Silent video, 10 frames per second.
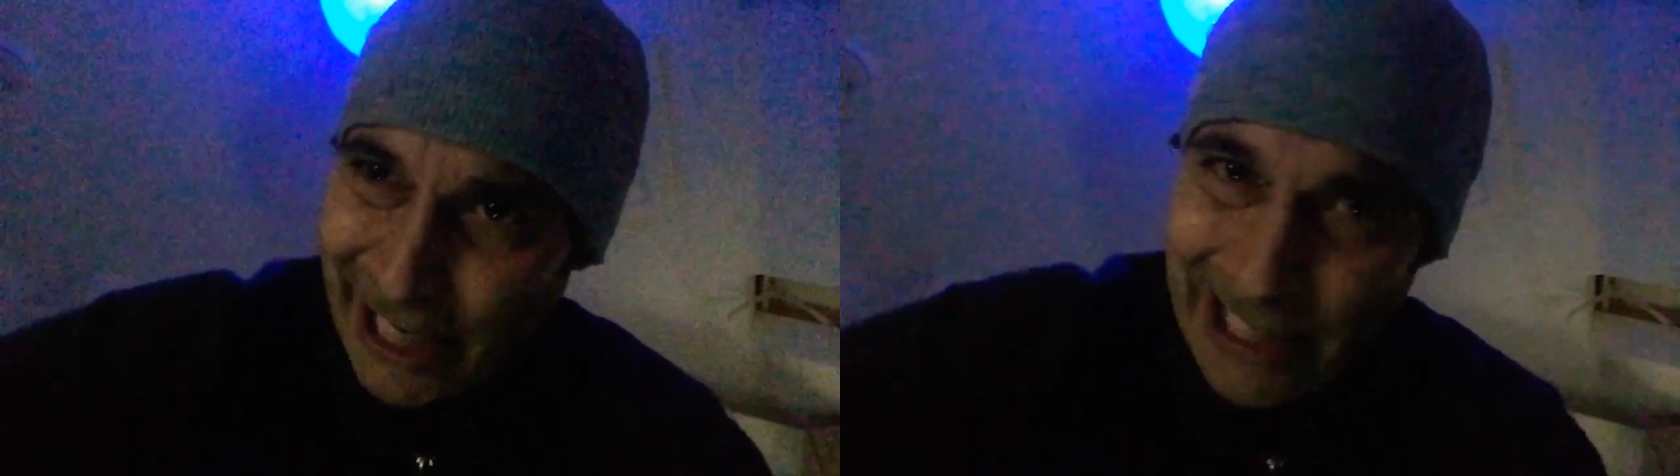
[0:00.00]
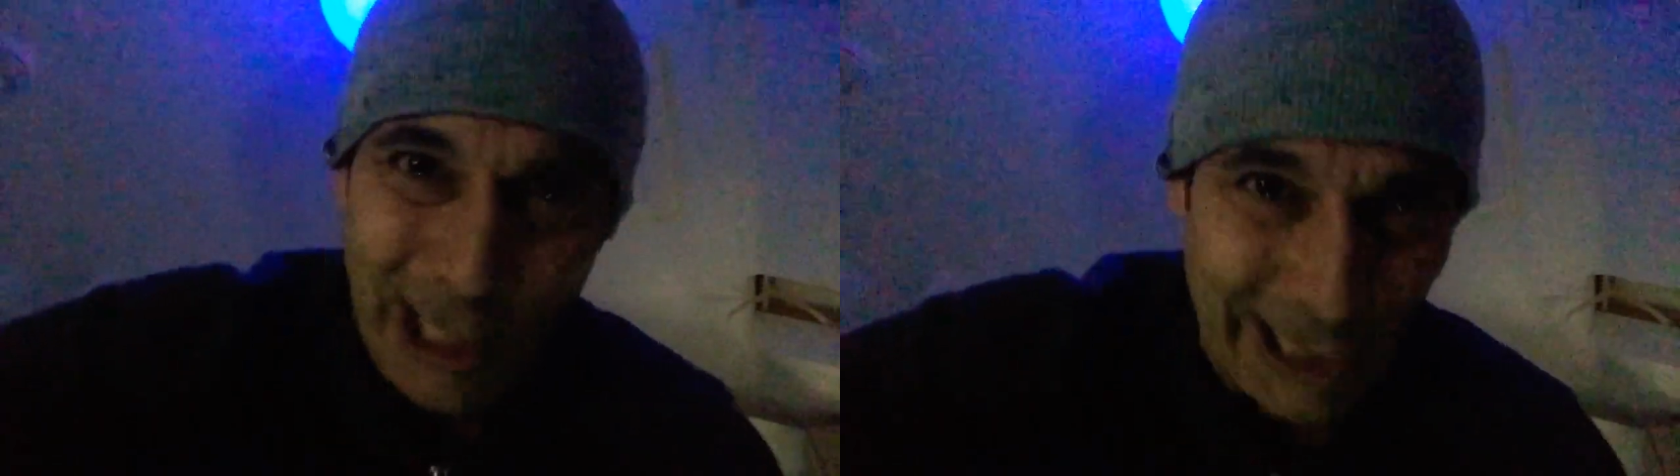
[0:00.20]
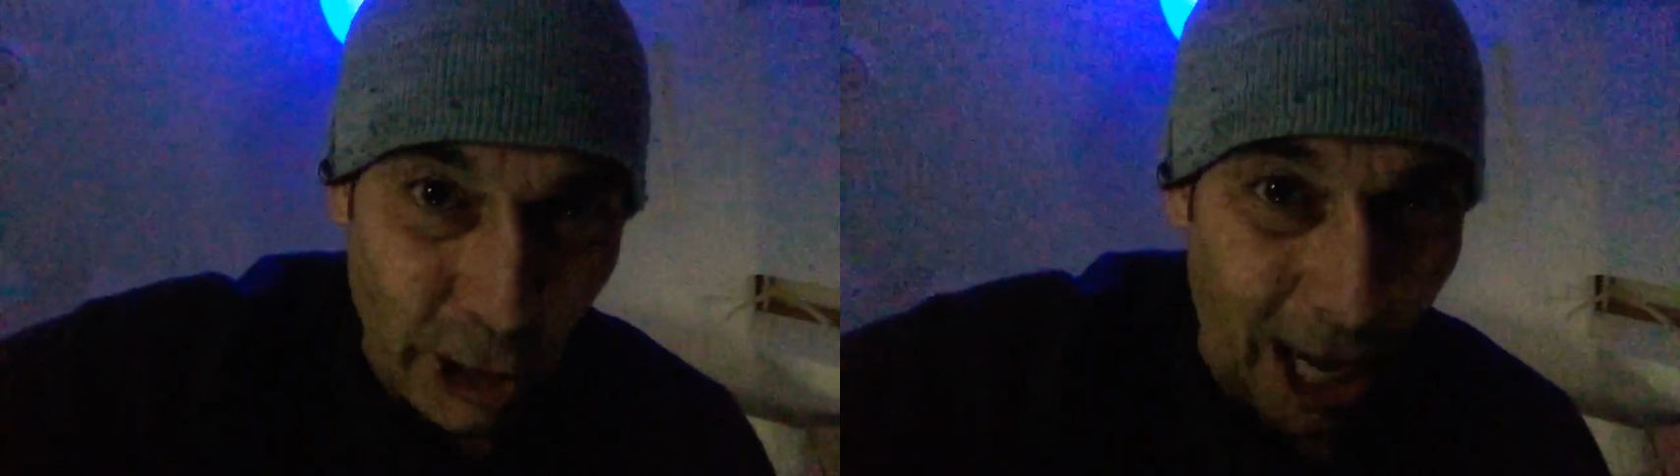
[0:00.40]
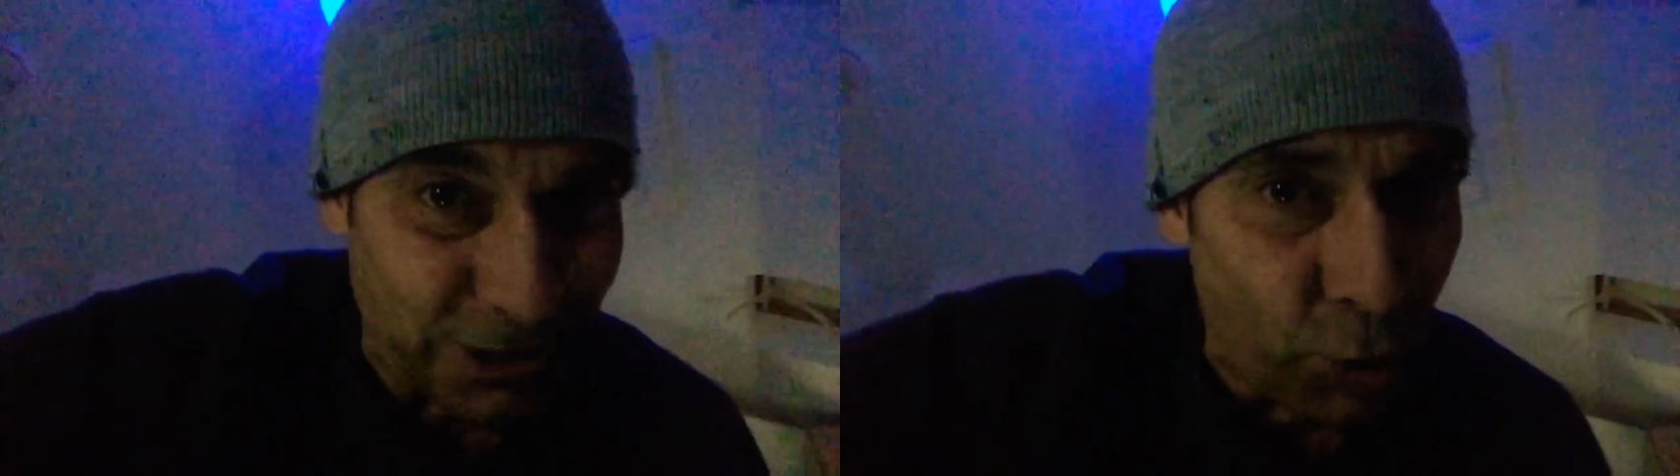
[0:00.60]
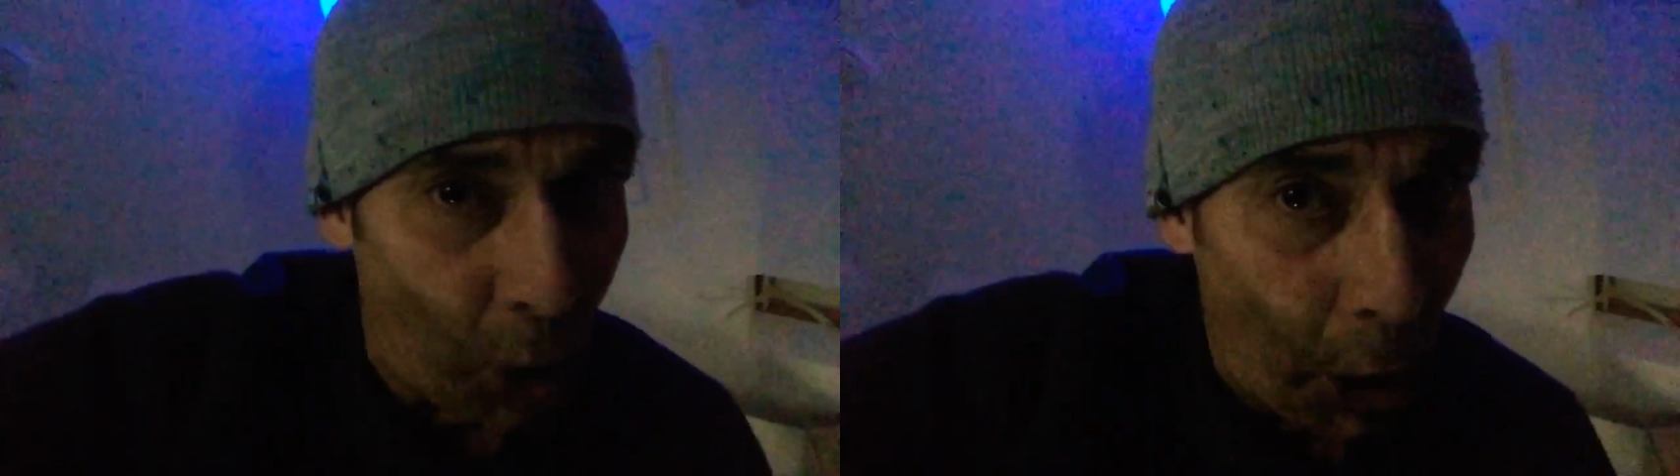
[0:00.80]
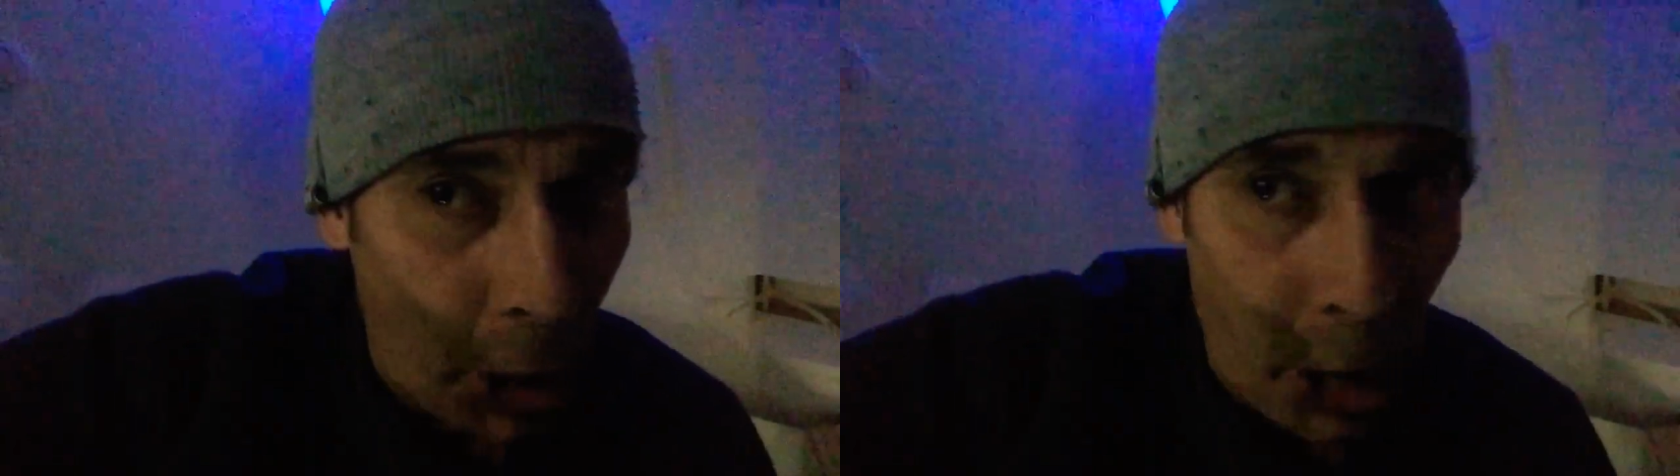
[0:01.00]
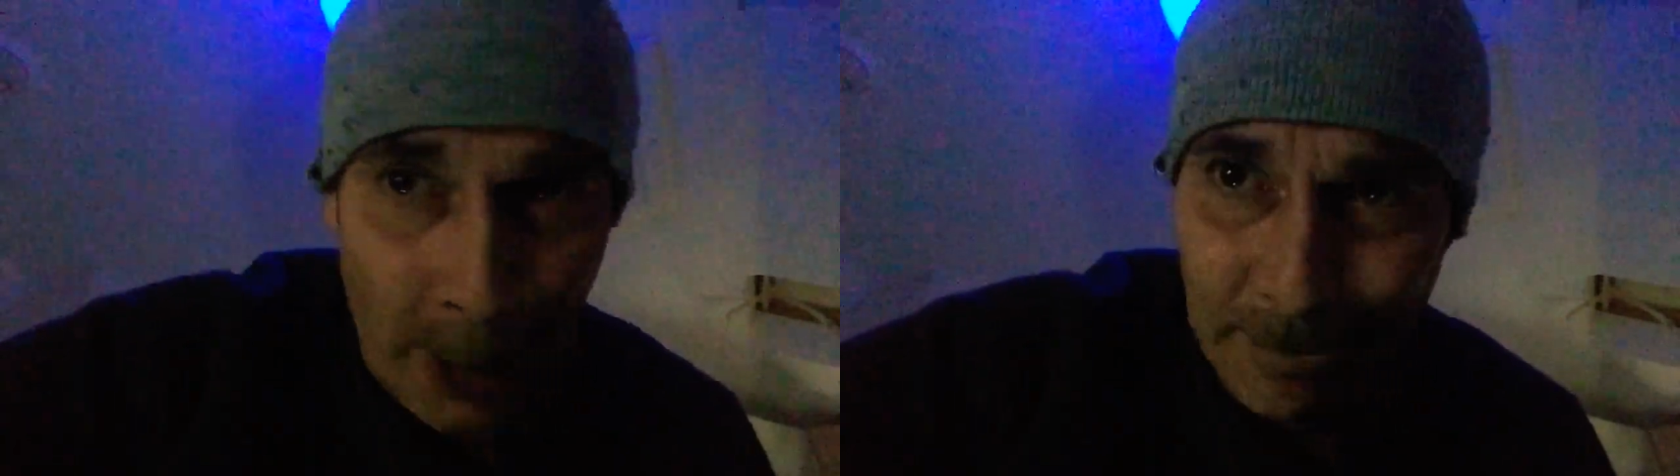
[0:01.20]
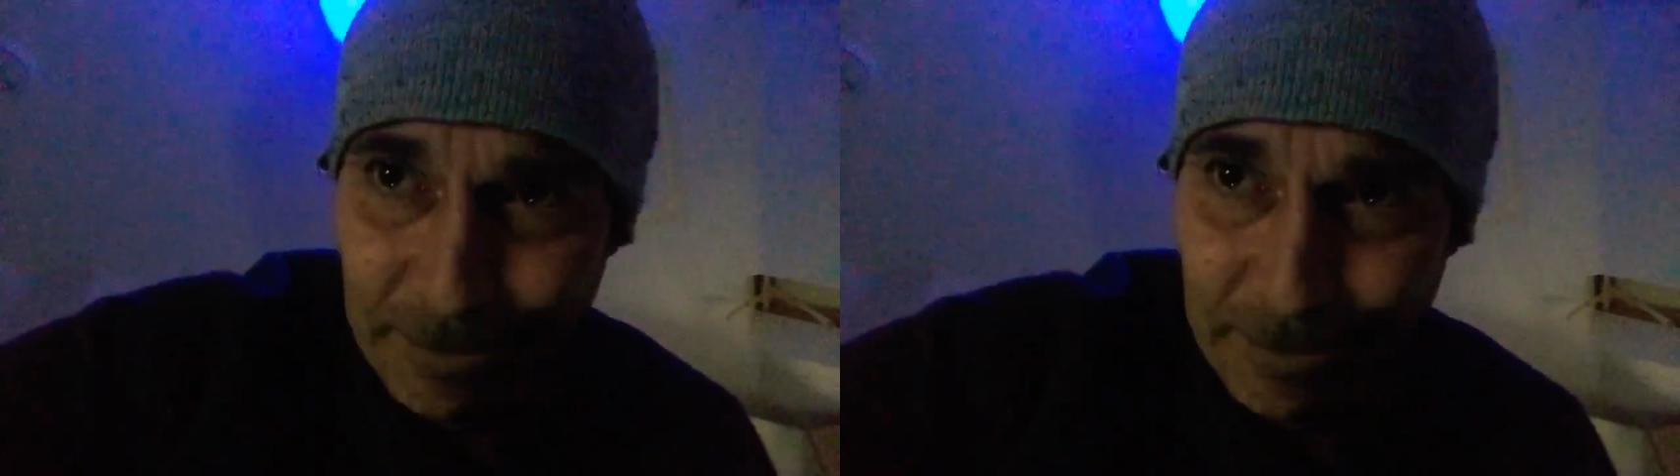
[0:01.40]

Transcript: Like, see you guys.